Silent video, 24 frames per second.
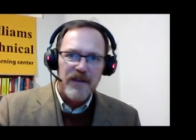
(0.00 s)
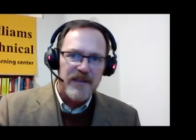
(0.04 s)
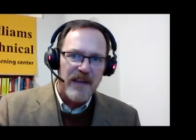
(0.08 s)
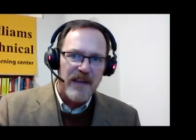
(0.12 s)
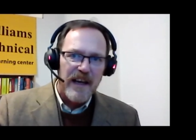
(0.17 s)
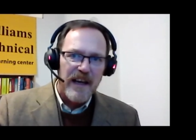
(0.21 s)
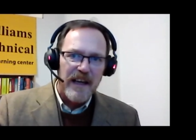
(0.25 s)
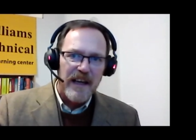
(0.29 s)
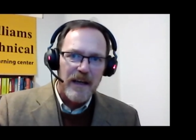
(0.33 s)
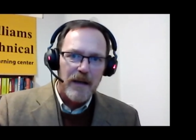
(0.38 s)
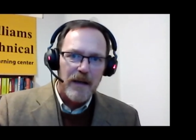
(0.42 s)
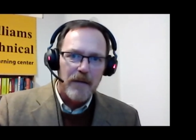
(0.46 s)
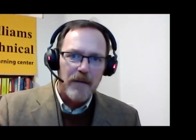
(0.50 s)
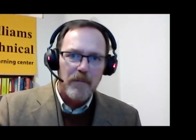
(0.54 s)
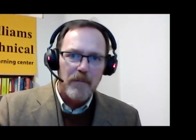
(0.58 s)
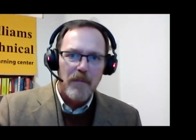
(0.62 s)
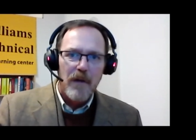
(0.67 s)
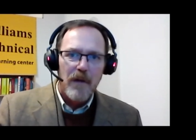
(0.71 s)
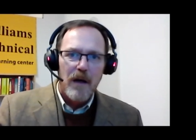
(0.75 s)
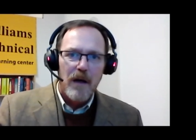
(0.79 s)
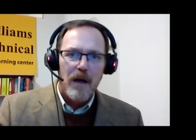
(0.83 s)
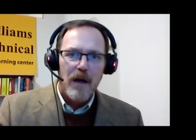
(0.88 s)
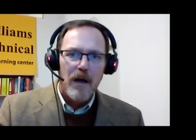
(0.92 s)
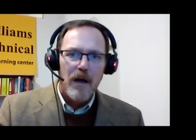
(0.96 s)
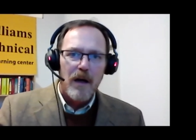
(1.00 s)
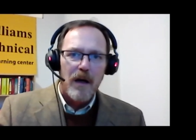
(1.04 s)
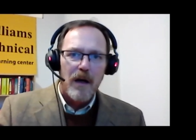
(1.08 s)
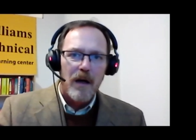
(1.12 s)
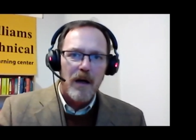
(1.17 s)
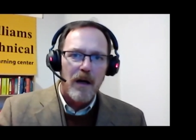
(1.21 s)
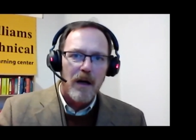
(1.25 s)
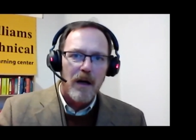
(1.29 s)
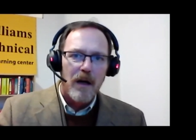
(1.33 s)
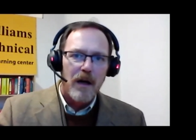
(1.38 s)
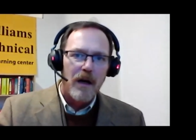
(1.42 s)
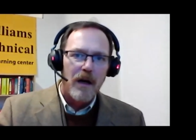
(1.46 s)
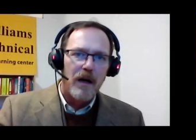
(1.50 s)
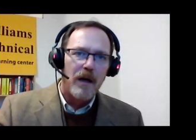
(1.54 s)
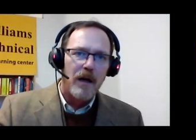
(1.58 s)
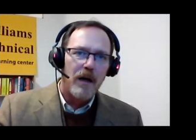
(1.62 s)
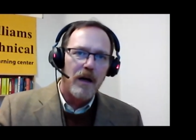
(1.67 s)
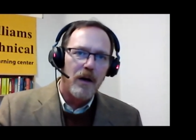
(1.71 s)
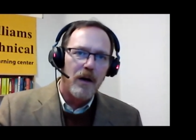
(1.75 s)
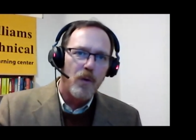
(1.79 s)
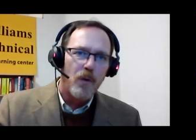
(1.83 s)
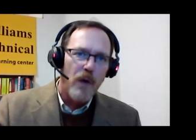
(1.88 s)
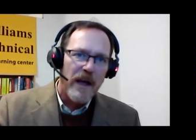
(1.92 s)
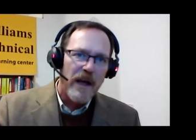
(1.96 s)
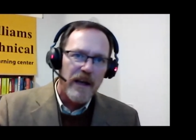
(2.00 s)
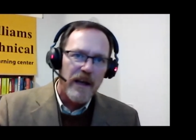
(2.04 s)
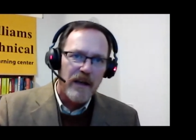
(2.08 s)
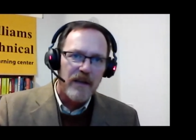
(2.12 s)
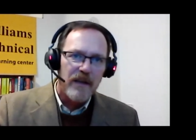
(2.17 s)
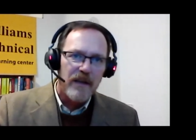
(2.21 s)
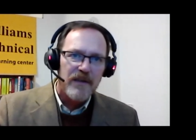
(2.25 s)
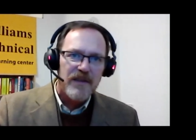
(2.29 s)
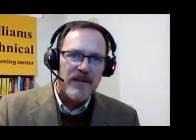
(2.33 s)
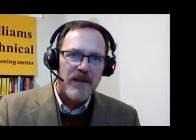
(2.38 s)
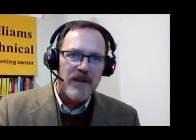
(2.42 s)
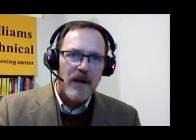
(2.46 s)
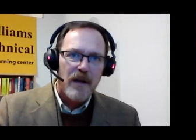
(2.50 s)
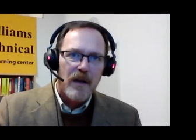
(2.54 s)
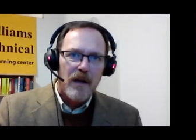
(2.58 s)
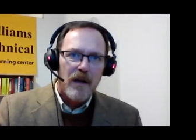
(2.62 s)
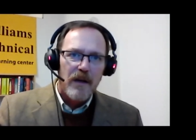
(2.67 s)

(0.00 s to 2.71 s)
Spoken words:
same ways.